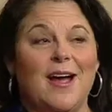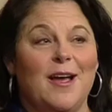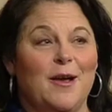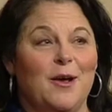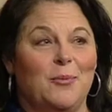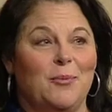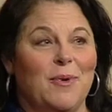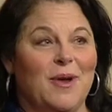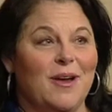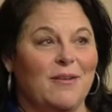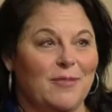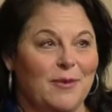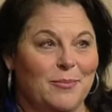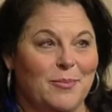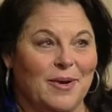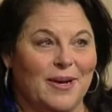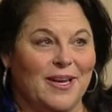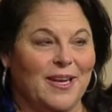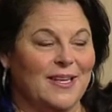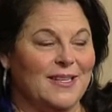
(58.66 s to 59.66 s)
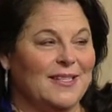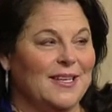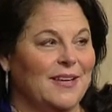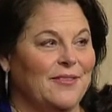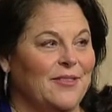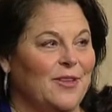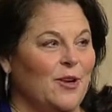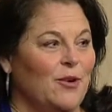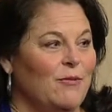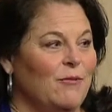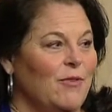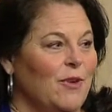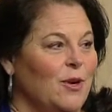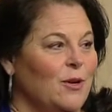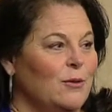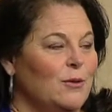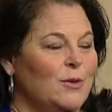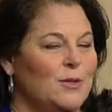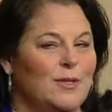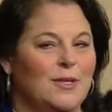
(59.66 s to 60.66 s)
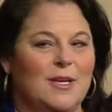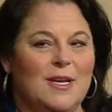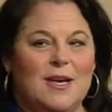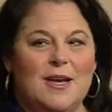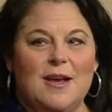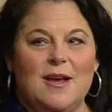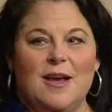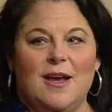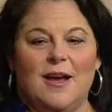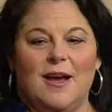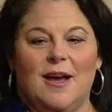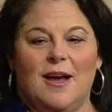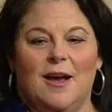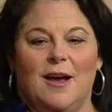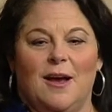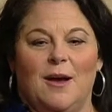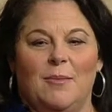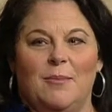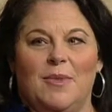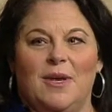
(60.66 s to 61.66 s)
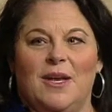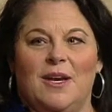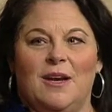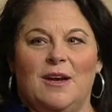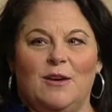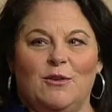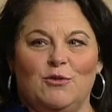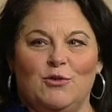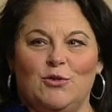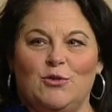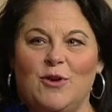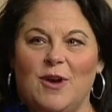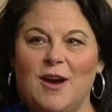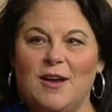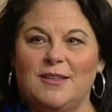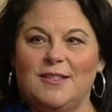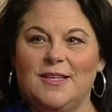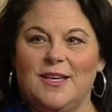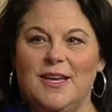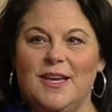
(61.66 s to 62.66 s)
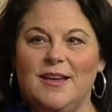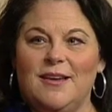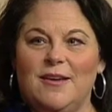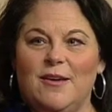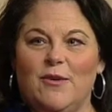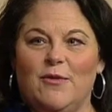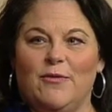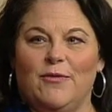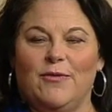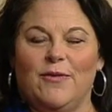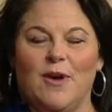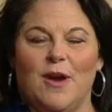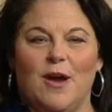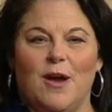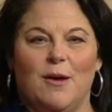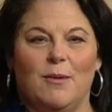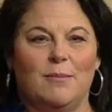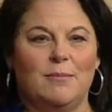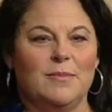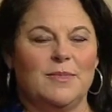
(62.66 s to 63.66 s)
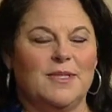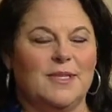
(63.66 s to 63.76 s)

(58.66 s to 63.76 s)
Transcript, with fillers: I hope everybody gets out there and votes um, in Hunter's Crossing from